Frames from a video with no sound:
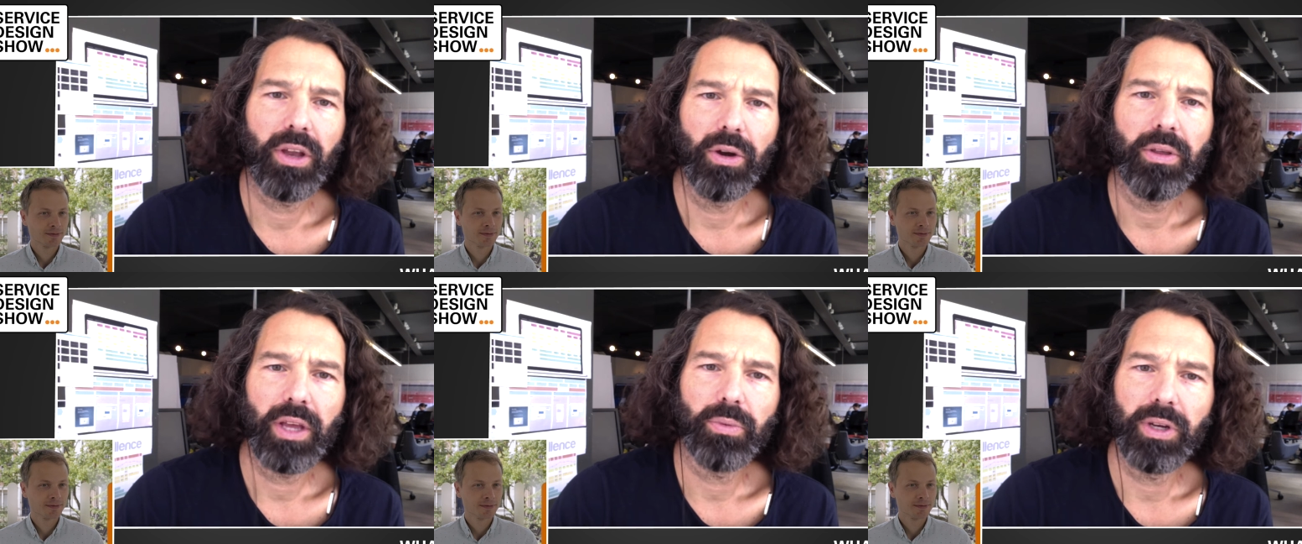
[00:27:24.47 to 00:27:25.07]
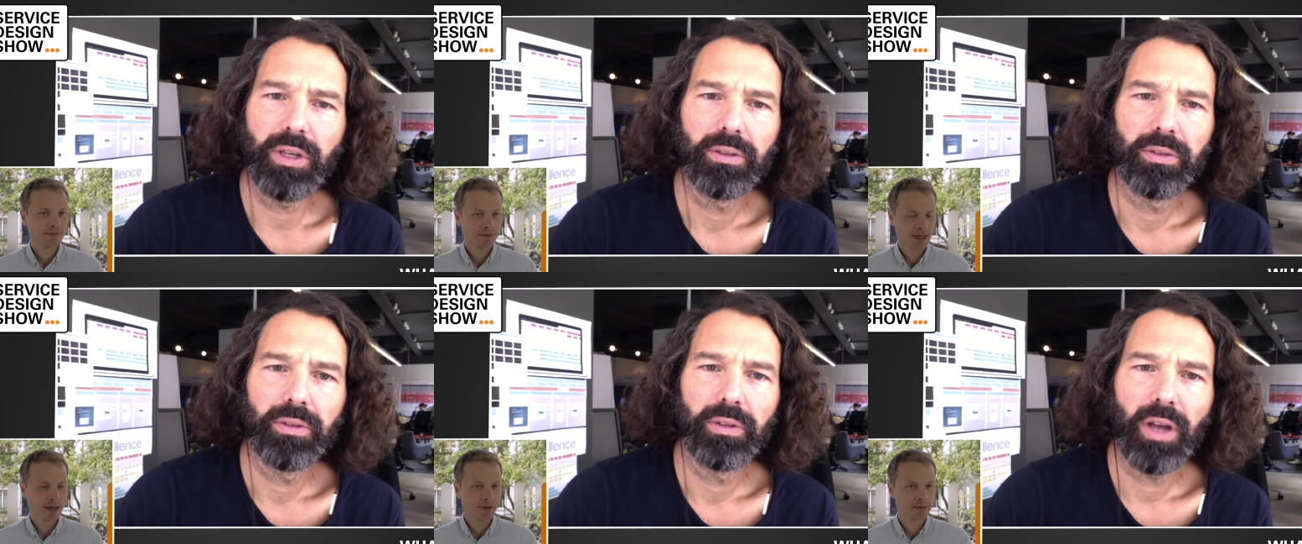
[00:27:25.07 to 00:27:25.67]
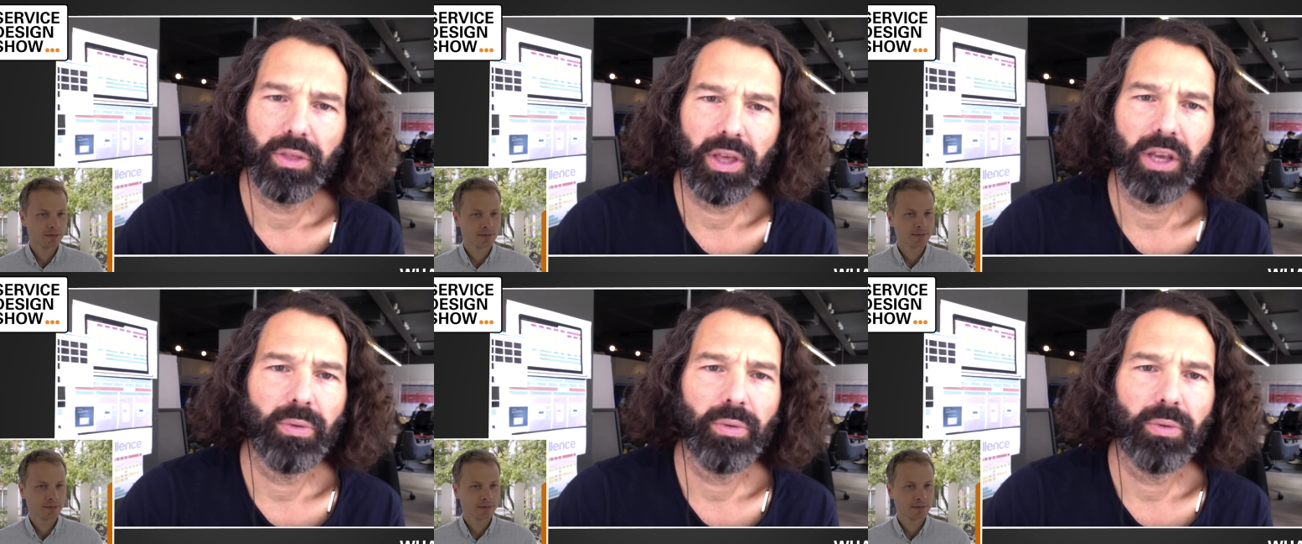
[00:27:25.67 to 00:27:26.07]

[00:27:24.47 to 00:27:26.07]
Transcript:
Speaker 1: going that way. Yeah. I think we